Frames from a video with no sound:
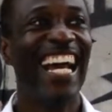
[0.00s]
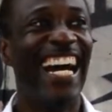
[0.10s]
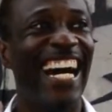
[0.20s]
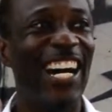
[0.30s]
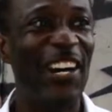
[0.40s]

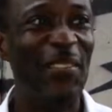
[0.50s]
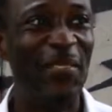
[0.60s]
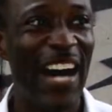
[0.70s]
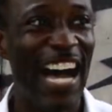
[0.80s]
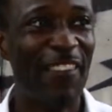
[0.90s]
um,
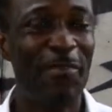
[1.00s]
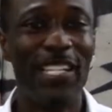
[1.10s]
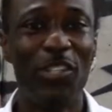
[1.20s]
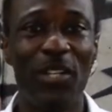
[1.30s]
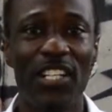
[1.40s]
I've
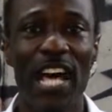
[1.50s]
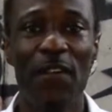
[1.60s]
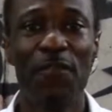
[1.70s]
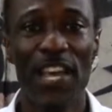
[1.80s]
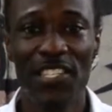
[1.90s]
been doing a lot
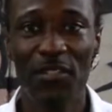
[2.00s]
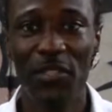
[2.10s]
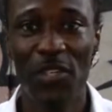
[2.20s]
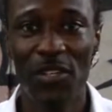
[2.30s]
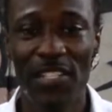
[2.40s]
of
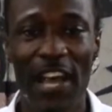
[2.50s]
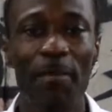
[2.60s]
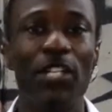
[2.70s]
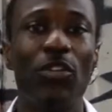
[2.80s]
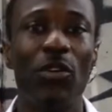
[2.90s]
festivals, I've
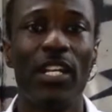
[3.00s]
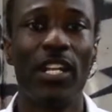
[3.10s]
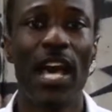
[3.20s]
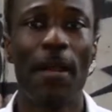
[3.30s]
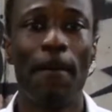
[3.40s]
been doing a
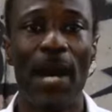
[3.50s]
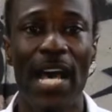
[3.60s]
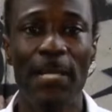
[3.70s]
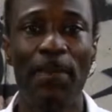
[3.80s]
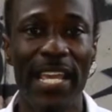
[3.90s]
lot of
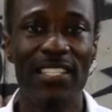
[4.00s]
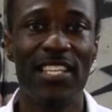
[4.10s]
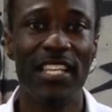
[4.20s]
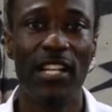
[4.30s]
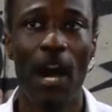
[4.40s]
body
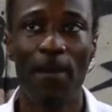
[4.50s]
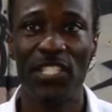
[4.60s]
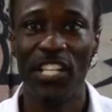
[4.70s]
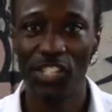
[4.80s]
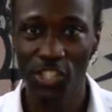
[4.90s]
painting
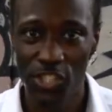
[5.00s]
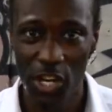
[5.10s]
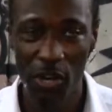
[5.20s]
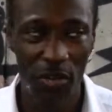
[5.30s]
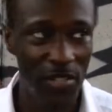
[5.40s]
competition
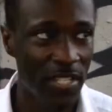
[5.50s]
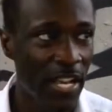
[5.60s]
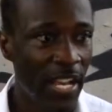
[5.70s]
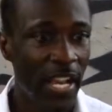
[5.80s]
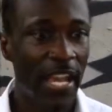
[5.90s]
shows,
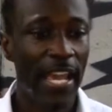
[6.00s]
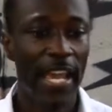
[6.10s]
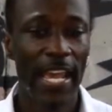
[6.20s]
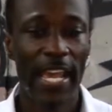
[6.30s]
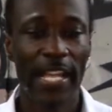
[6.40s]

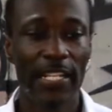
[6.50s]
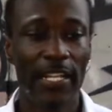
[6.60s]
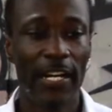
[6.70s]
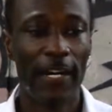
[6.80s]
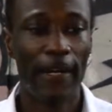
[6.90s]
and
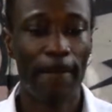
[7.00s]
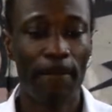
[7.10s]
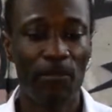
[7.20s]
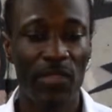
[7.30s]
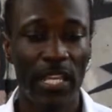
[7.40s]
um,
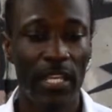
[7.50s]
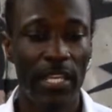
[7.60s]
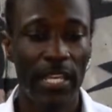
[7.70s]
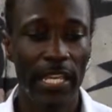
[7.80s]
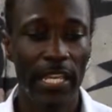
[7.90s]

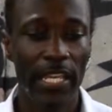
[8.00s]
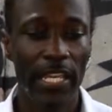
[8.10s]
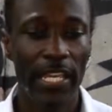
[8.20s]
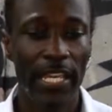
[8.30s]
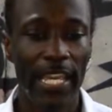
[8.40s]

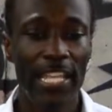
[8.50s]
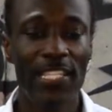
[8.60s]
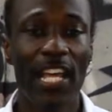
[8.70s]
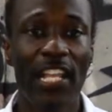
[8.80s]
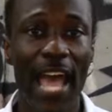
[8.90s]

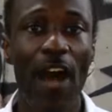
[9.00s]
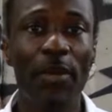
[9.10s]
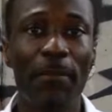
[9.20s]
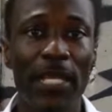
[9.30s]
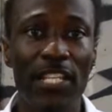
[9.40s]
it's
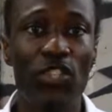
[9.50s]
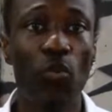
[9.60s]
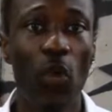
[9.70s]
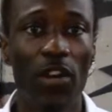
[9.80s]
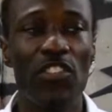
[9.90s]
allowing me to
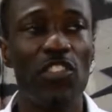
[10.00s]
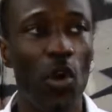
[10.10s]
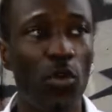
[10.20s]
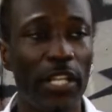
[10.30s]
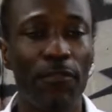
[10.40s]
work
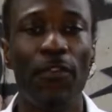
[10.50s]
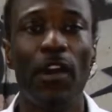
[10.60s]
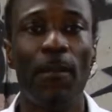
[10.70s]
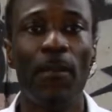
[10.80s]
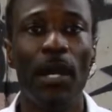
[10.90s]
solely
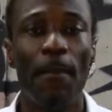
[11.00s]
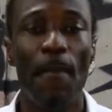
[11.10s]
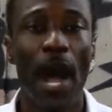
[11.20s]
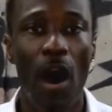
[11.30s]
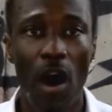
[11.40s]
from
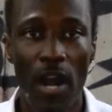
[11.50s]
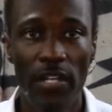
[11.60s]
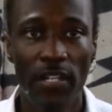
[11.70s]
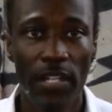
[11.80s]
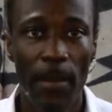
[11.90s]
my art,
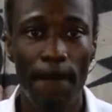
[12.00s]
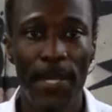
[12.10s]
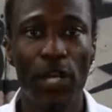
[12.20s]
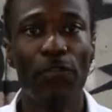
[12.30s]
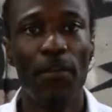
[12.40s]

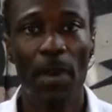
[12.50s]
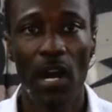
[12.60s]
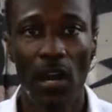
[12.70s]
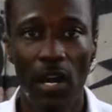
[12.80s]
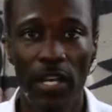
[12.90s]
build from
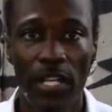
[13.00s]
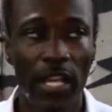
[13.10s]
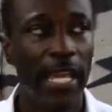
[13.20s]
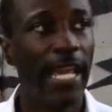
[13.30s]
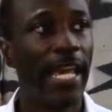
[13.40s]
my art,
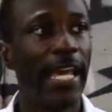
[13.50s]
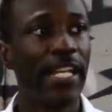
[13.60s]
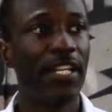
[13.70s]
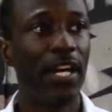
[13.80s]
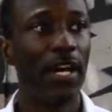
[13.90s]

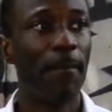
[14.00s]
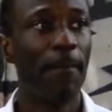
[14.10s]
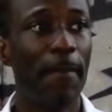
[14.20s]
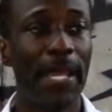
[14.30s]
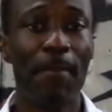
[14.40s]
and um,
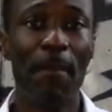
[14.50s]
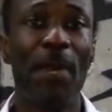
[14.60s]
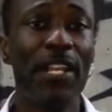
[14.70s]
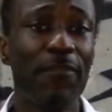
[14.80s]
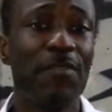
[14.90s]
make my
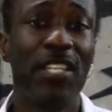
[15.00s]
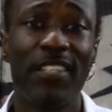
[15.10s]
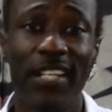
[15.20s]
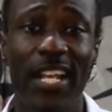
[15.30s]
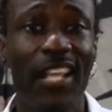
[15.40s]
money from
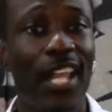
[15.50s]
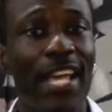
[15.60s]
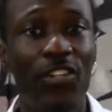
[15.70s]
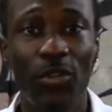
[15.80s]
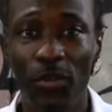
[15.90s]
something that I
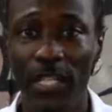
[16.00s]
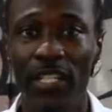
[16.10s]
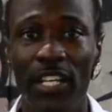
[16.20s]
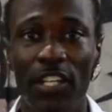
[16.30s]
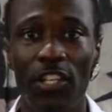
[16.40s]
like doing.
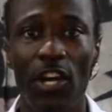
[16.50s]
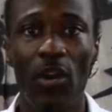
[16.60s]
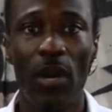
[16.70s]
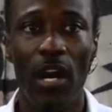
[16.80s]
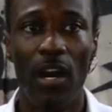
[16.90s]
You
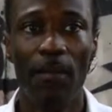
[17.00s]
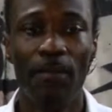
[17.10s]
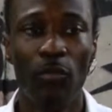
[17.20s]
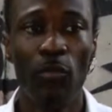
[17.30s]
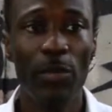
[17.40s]
know, um,
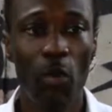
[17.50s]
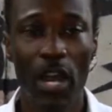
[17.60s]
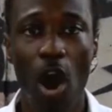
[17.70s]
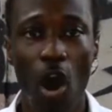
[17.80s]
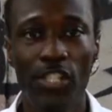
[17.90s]
we
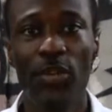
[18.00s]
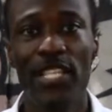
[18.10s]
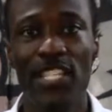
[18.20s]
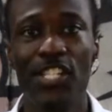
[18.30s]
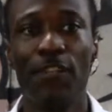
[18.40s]
want to all
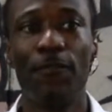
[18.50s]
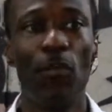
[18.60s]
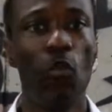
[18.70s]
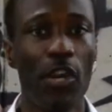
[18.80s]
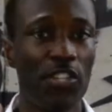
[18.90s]
transition
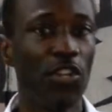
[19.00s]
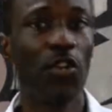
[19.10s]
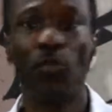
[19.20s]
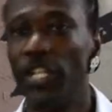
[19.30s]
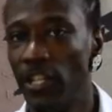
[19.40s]
from work to
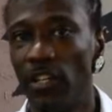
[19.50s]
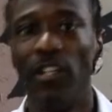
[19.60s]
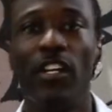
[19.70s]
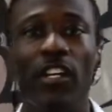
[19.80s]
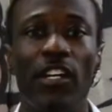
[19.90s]
career.
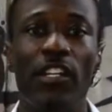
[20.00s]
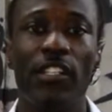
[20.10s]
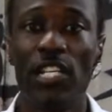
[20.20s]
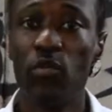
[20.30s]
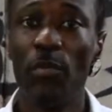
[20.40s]

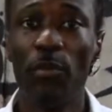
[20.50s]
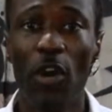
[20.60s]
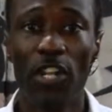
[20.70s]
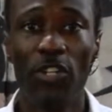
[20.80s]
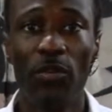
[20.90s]
That's what we
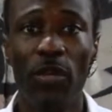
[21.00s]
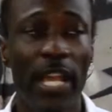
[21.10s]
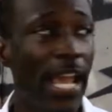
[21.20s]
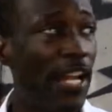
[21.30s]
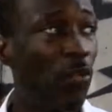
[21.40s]
want to do.
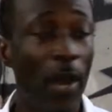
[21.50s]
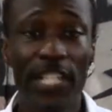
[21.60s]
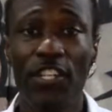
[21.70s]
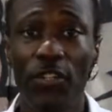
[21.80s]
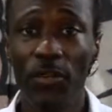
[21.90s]
And the
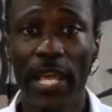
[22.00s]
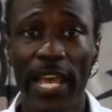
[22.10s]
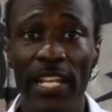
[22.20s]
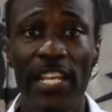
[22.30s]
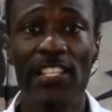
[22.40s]
way to do
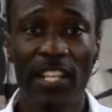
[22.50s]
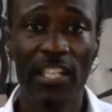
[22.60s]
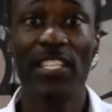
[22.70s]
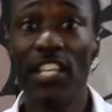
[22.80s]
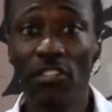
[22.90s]
that is to
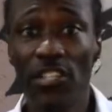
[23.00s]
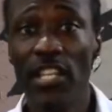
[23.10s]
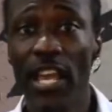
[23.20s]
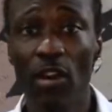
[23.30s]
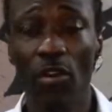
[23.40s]
continue to
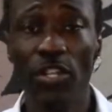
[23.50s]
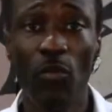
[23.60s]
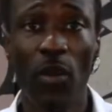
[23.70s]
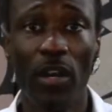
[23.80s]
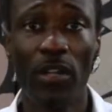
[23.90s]
stay on
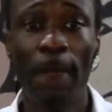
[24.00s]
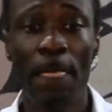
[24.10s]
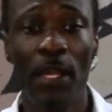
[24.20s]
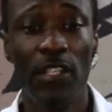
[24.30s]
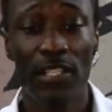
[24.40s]
your work,
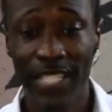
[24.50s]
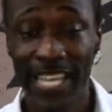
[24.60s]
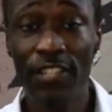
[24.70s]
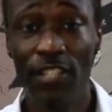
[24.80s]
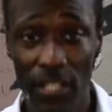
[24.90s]
to
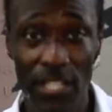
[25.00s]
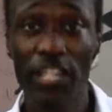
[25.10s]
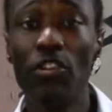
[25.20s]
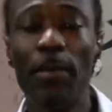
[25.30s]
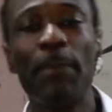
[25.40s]

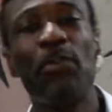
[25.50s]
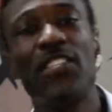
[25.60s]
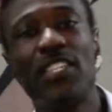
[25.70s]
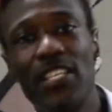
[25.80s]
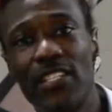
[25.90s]
continue to be
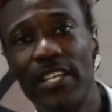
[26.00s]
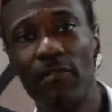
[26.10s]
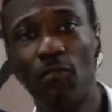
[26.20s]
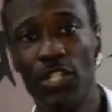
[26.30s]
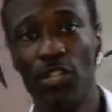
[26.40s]
persistent
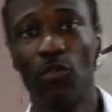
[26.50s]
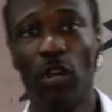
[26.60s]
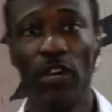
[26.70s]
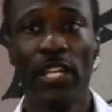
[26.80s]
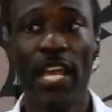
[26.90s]
with your
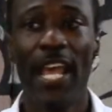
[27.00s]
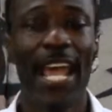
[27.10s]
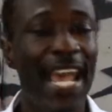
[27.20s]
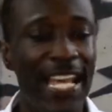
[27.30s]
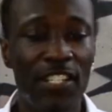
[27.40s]
work,
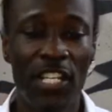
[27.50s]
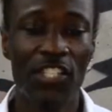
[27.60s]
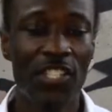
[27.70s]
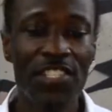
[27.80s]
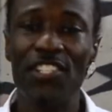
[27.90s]
and
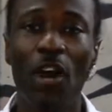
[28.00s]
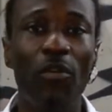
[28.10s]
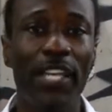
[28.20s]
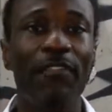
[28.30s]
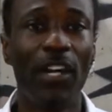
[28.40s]
just
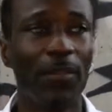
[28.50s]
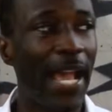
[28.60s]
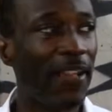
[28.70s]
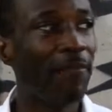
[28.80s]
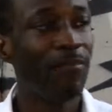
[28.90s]
don't give up. Like,